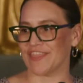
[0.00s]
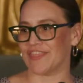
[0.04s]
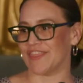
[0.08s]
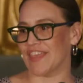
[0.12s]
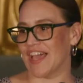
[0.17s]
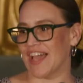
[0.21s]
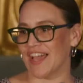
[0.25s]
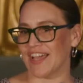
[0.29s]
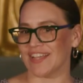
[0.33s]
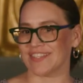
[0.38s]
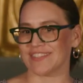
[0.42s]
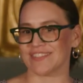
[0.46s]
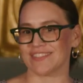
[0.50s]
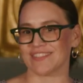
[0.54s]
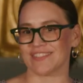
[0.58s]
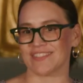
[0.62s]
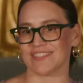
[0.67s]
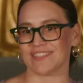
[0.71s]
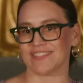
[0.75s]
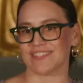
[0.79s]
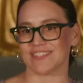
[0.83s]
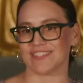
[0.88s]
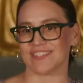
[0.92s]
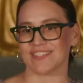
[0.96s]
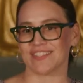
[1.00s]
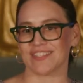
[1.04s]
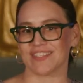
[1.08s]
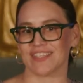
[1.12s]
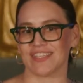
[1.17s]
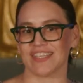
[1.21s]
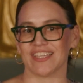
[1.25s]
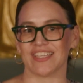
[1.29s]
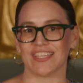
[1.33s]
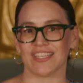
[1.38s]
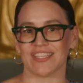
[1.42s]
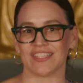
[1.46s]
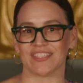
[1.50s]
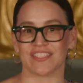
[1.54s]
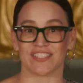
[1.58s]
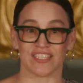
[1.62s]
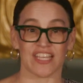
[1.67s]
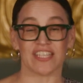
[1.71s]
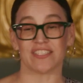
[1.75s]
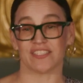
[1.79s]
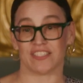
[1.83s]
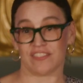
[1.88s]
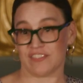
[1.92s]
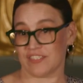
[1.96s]
that
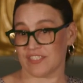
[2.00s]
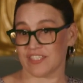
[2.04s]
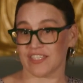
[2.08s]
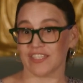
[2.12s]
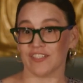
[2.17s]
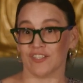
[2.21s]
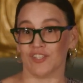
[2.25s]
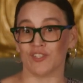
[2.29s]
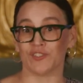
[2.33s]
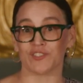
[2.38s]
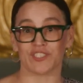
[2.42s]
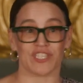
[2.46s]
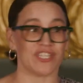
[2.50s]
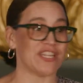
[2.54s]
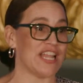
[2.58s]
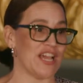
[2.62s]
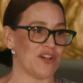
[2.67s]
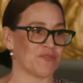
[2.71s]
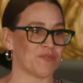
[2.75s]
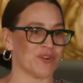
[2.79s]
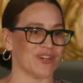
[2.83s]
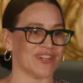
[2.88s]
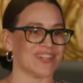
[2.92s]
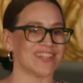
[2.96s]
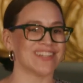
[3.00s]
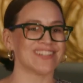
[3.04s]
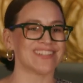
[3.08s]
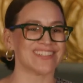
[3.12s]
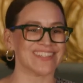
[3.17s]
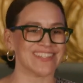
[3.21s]
it's a skill to network.